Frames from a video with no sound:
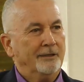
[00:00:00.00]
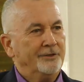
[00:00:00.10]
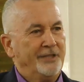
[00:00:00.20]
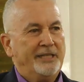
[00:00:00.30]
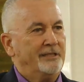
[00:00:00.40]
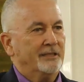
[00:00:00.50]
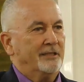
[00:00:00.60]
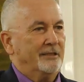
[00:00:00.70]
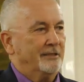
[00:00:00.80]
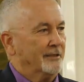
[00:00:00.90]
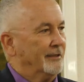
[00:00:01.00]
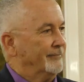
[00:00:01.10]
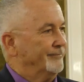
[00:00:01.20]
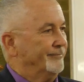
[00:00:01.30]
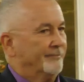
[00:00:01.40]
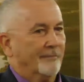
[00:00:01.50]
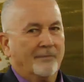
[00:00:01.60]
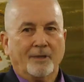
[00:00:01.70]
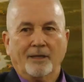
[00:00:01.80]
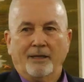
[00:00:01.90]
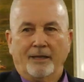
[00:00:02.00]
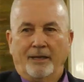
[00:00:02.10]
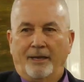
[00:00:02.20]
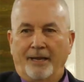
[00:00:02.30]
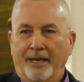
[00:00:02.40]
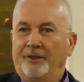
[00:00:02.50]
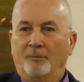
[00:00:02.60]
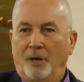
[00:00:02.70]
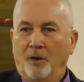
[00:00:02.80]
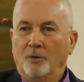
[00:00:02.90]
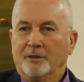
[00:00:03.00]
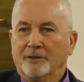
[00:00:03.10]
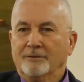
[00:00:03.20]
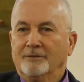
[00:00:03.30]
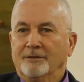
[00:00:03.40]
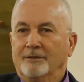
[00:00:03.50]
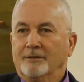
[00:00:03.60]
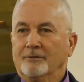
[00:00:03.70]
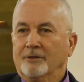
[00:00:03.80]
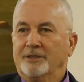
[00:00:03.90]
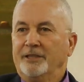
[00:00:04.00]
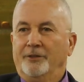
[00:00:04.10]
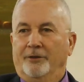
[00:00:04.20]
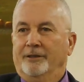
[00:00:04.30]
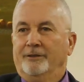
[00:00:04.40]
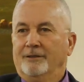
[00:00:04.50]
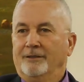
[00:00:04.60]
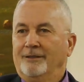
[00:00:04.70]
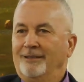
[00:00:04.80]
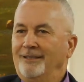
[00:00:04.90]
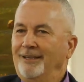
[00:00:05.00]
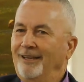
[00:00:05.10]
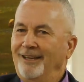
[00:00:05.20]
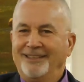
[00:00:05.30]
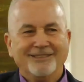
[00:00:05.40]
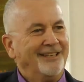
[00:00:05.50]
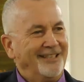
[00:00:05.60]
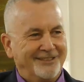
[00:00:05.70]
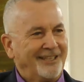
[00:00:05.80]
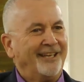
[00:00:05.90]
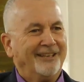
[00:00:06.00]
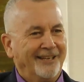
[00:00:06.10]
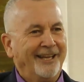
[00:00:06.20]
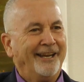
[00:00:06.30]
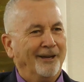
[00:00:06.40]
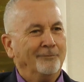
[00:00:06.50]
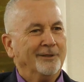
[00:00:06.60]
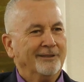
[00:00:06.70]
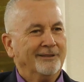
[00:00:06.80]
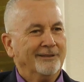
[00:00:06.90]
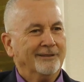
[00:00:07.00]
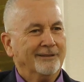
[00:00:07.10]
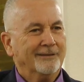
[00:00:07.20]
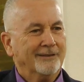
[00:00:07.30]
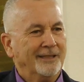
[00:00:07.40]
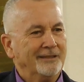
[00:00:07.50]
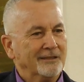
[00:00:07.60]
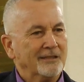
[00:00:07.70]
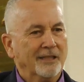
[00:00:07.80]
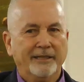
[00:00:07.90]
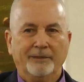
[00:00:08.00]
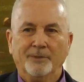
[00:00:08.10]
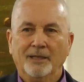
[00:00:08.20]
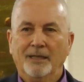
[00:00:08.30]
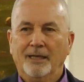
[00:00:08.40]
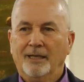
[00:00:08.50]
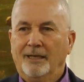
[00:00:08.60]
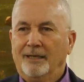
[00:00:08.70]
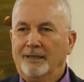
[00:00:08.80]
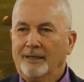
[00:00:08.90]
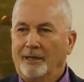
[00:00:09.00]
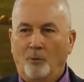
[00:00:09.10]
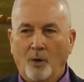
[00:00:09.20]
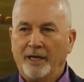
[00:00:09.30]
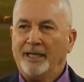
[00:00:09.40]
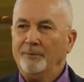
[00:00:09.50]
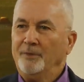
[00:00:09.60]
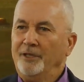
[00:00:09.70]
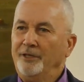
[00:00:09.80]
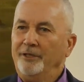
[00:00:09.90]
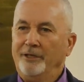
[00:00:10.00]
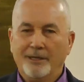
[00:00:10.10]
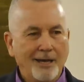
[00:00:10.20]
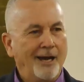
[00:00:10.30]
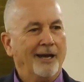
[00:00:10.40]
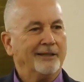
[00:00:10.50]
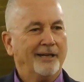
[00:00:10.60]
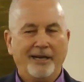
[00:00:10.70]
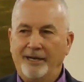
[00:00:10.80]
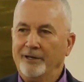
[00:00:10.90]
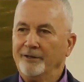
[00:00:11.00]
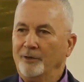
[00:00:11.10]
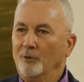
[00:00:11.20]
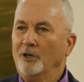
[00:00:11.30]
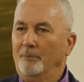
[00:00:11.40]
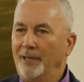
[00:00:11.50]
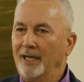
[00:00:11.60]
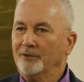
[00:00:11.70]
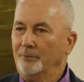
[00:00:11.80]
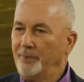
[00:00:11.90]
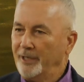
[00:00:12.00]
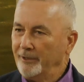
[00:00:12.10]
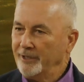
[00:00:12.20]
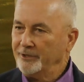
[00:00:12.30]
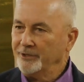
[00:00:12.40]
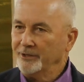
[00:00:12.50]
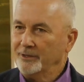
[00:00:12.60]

Jesus is in the boat. What's he doing? He's taking a nap. He's asleep. They wake him. Do you not care that we're about to perish?